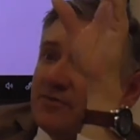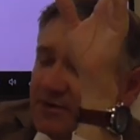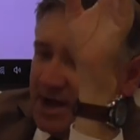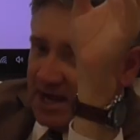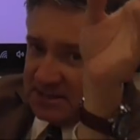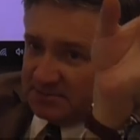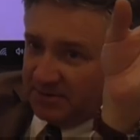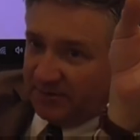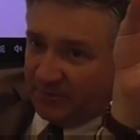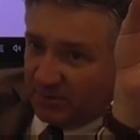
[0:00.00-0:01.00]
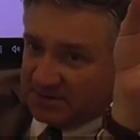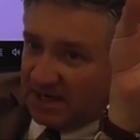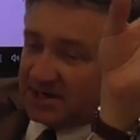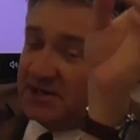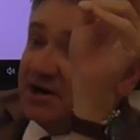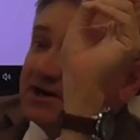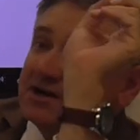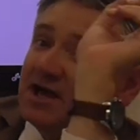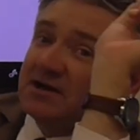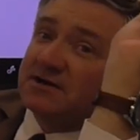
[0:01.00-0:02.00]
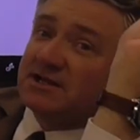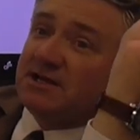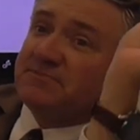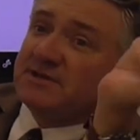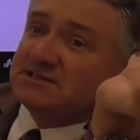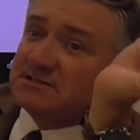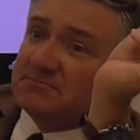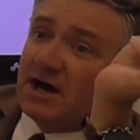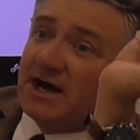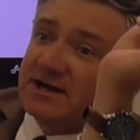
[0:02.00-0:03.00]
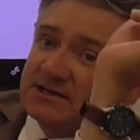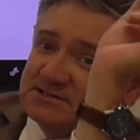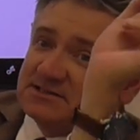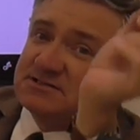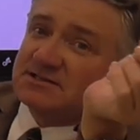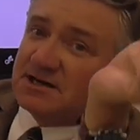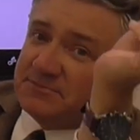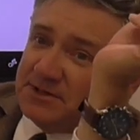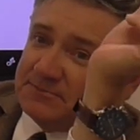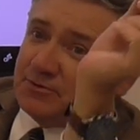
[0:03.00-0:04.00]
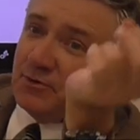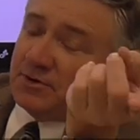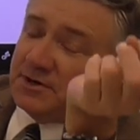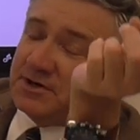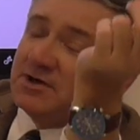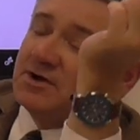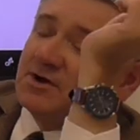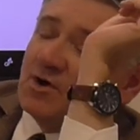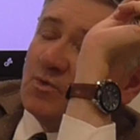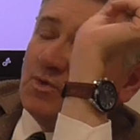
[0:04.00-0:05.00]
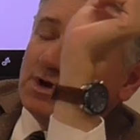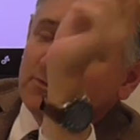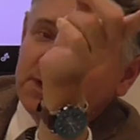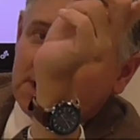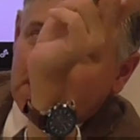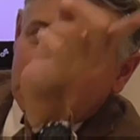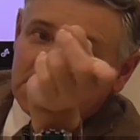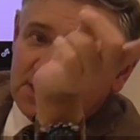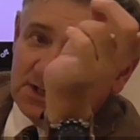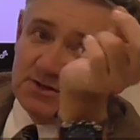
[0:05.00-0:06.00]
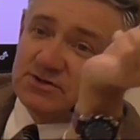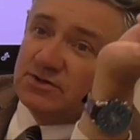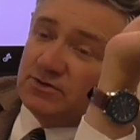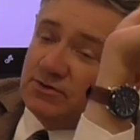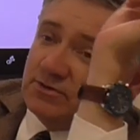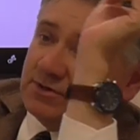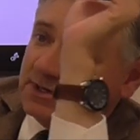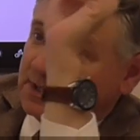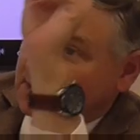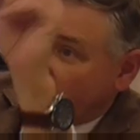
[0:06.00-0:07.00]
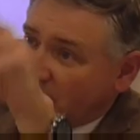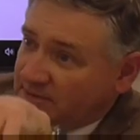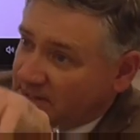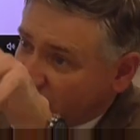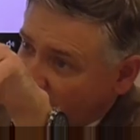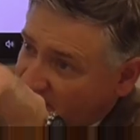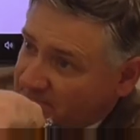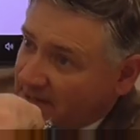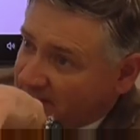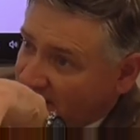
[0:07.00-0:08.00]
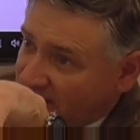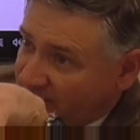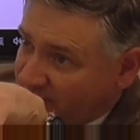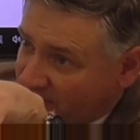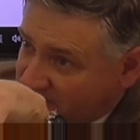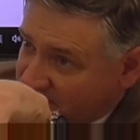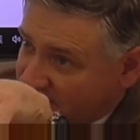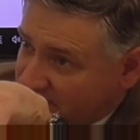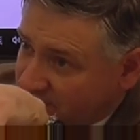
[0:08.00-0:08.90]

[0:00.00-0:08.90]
there has to be a force acting on it. And keep this in mind, because this is going to be important when we get into electric and magnetic fields.